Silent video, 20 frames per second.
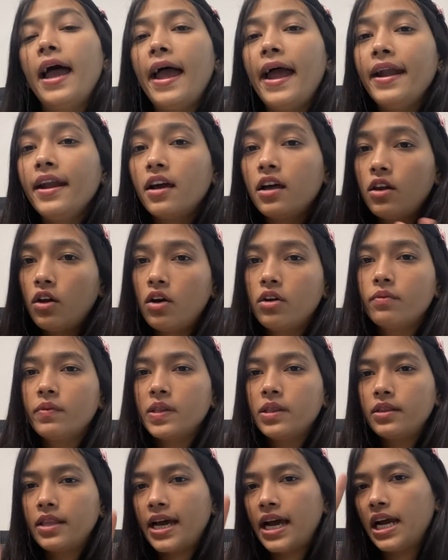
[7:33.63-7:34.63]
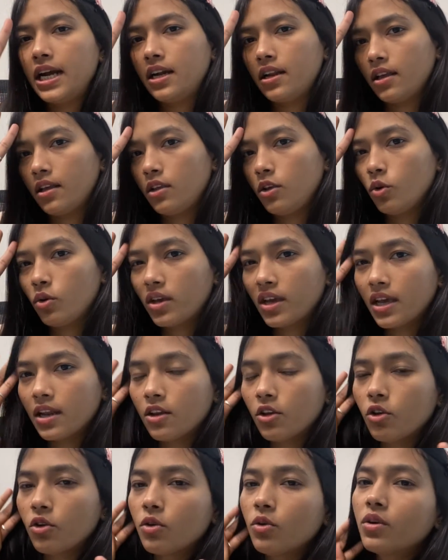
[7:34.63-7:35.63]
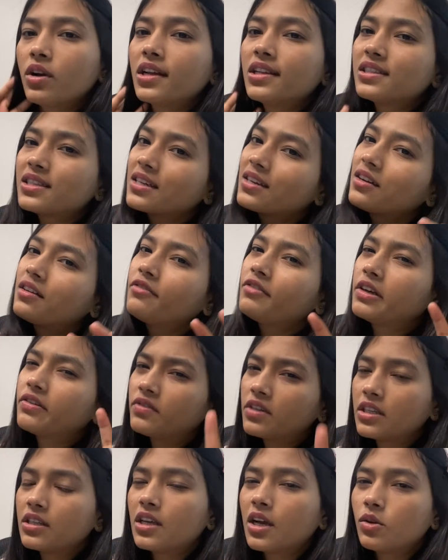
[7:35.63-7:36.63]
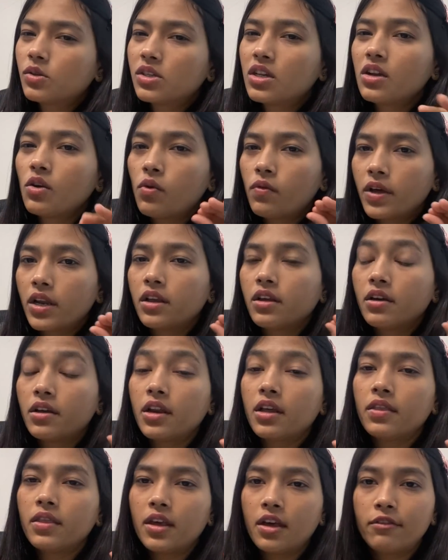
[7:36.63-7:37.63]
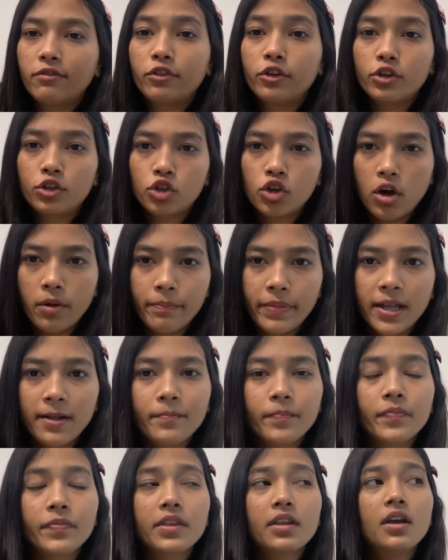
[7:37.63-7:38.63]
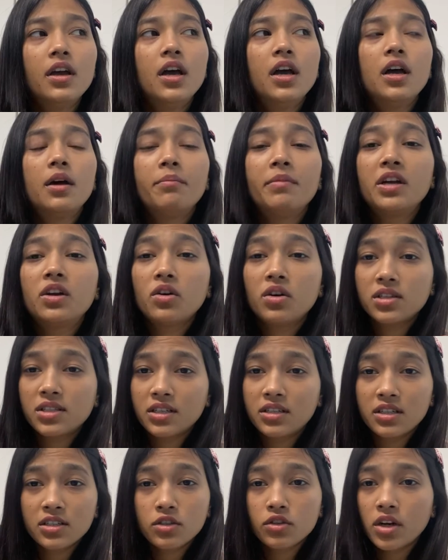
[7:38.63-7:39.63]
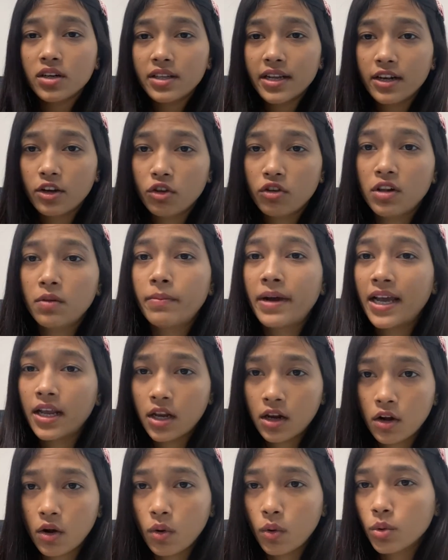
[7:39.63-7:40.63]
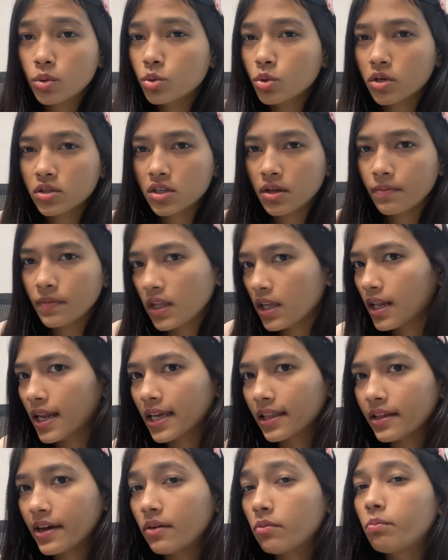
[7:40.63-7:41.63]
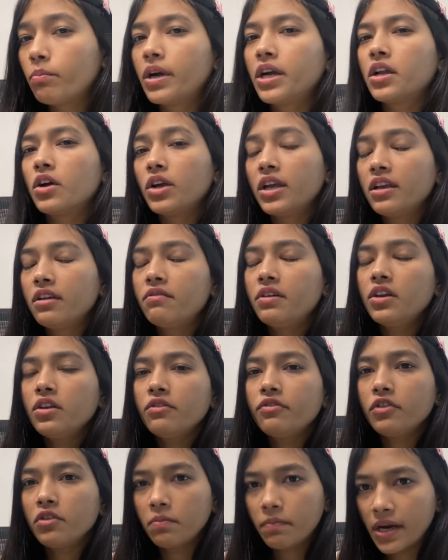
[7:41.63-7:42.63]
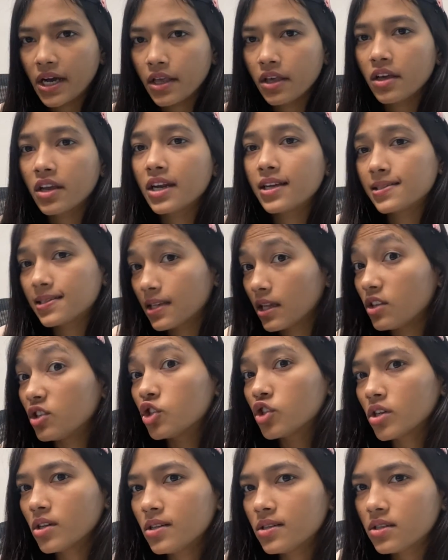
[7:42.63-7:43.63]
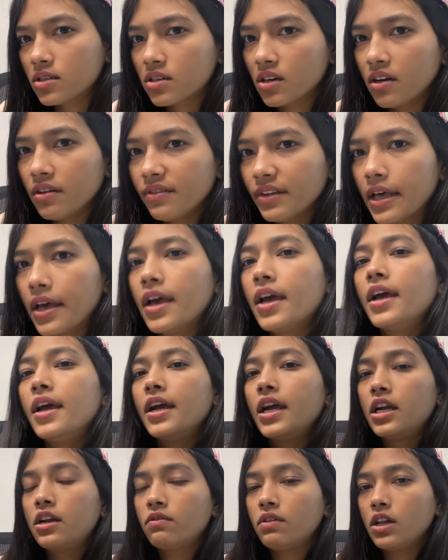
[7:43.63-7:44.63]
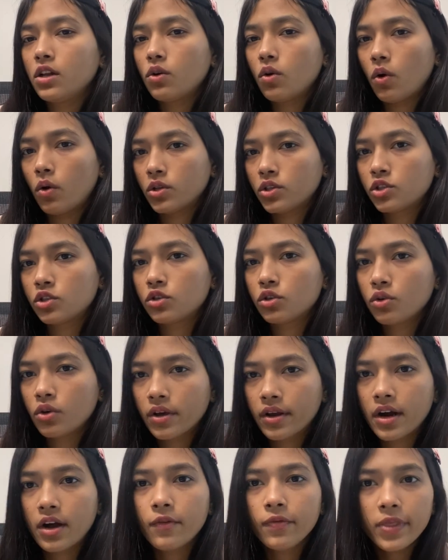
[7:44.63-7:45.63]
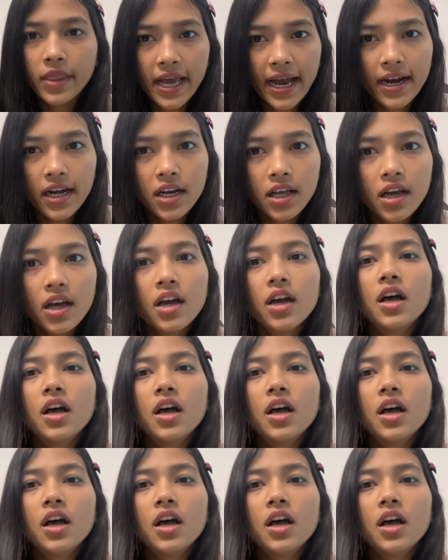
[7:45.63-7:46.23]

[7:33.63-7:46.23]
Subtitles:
And along with that, you can, you know, consider 50,000 over here and there for shopping, because it is not that you will buy clothes or something like that, but even if you buy your essential stuff, it will cost you around that,